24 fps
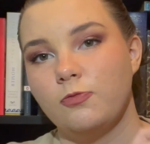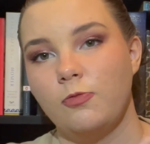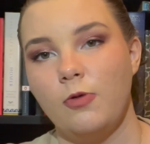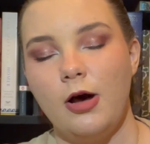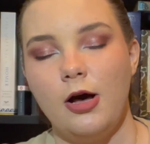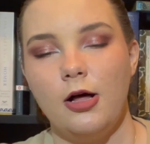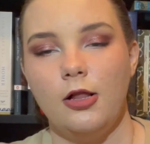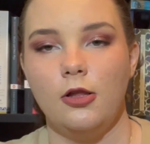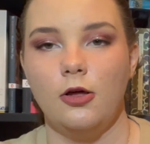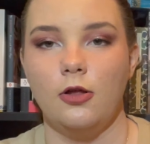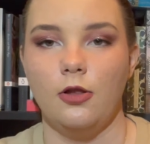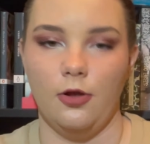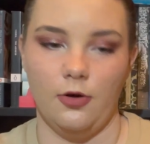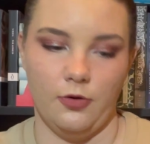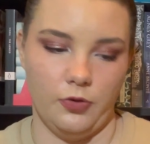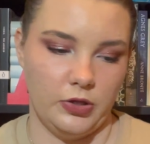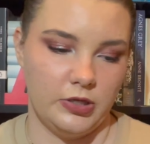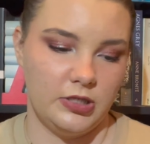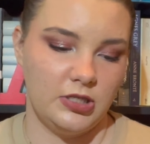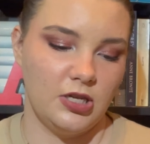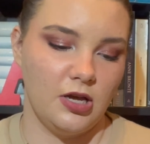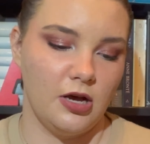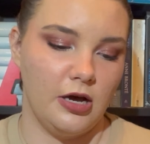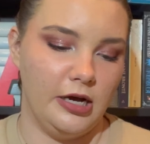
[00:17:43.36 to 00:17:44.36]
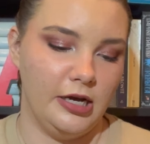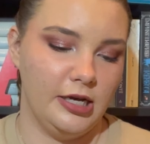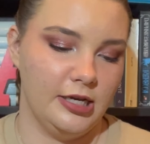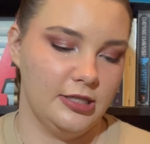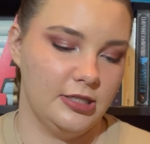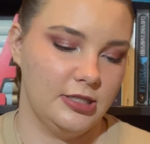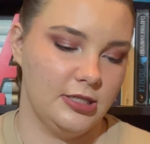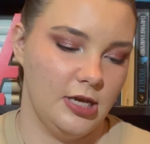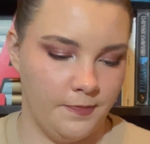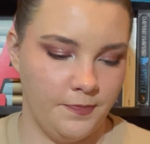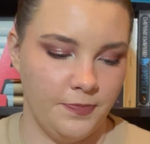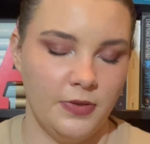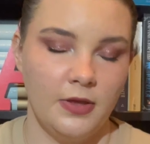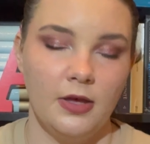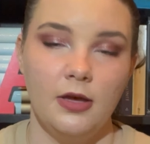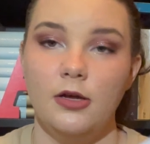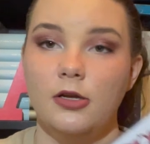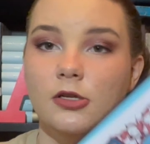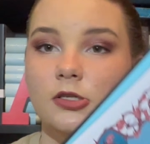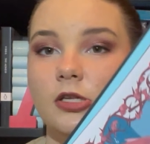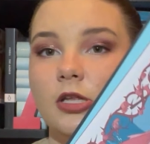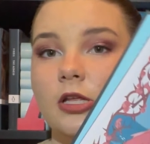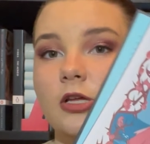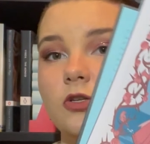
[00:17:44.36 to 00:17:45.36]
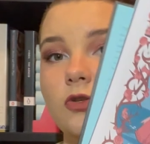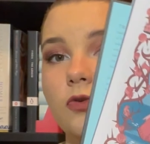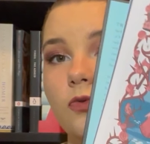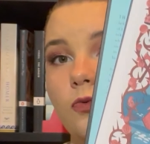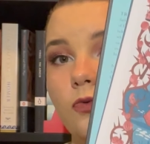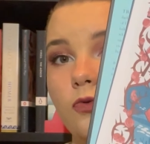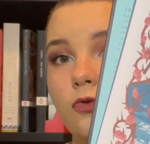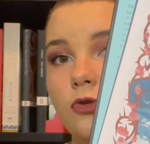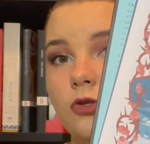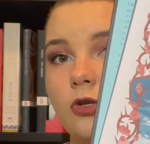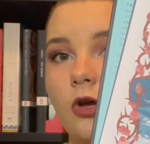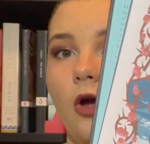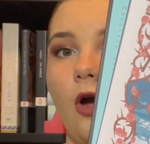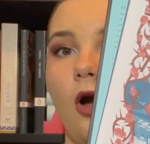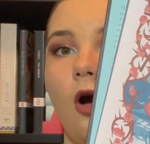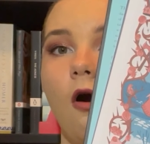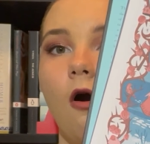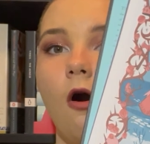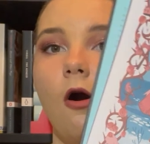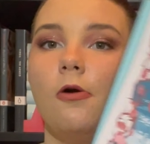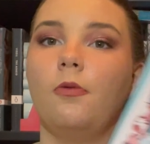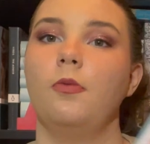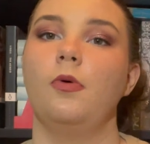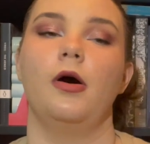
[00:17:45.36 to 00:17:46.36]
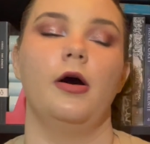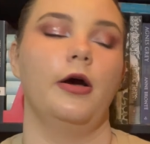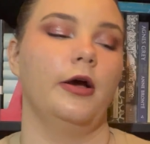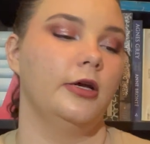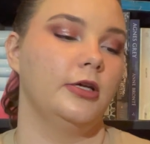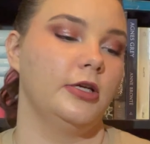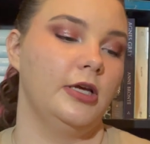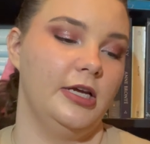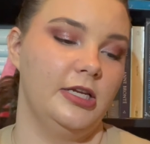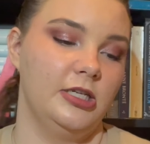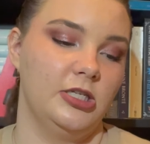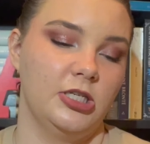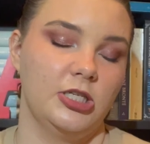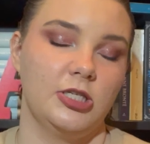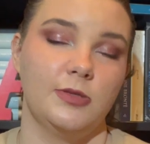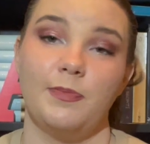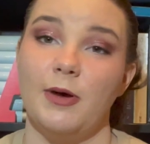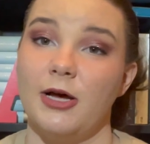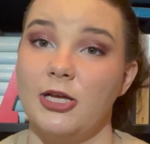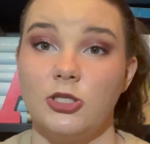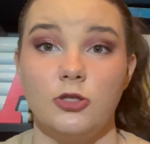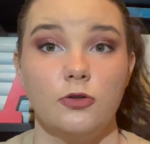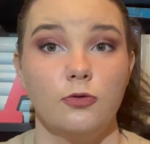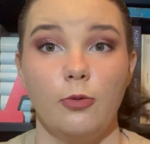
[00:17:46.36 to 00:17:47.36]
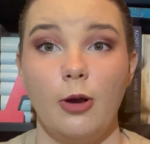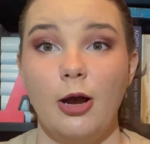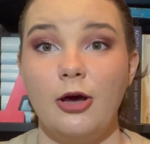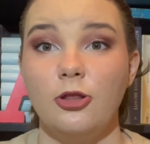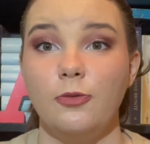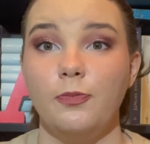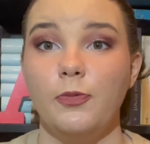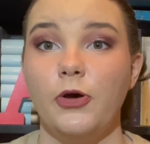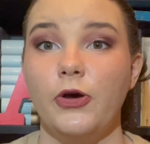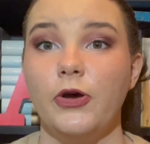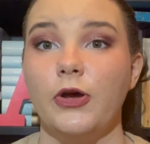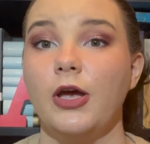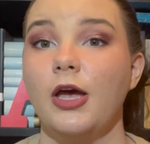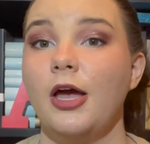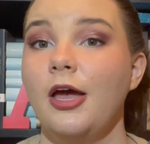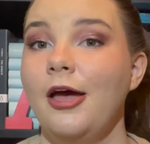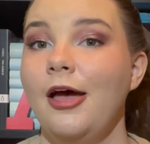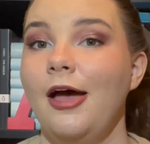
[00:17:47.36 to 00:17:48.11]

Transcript: well along the sides. So there's also artwork interspersed throughout the book.